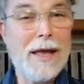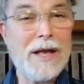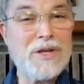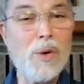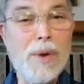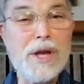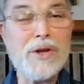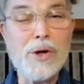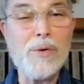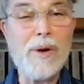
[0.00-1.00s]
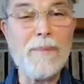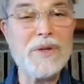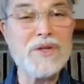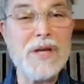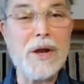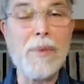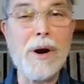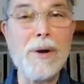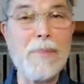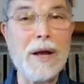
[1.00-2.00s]
And so we too have been set
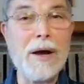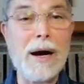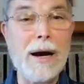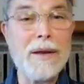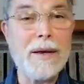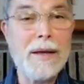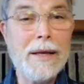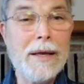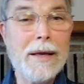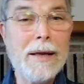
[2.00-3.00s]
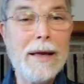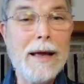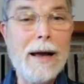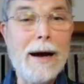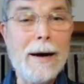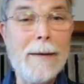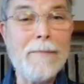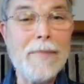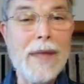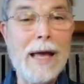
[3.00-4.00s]
apart by God,
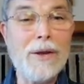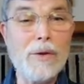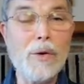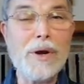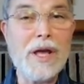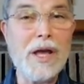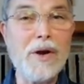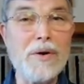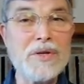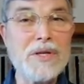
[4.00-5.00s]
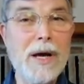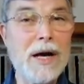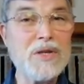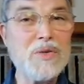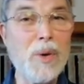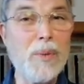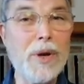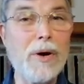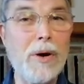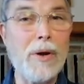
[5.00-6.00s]
and the Lord hears us when
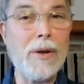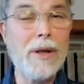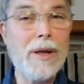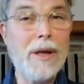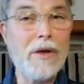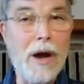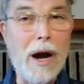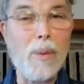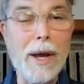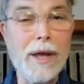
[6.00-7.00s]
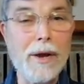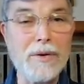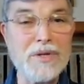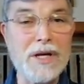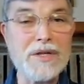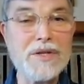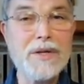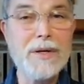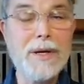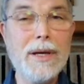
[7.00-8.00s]
we call. Yahweh hears
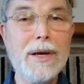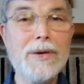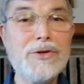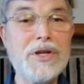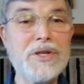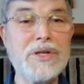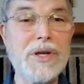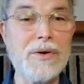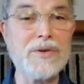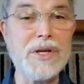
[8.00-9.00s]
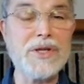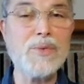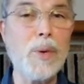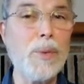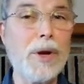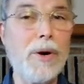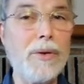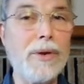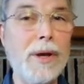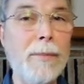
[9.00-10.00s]
us. Jesus hears us when we
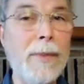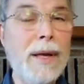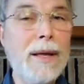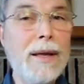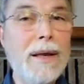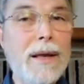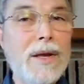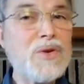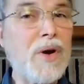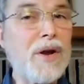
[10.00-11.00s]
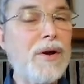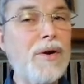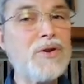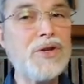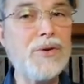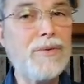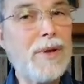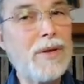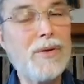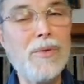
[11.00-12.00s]
call to him. So I encourage you
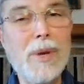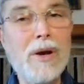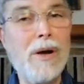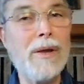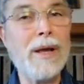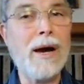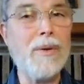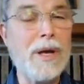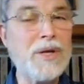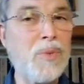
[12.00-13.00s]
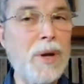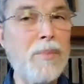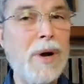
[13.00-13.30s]
to be calling out. As one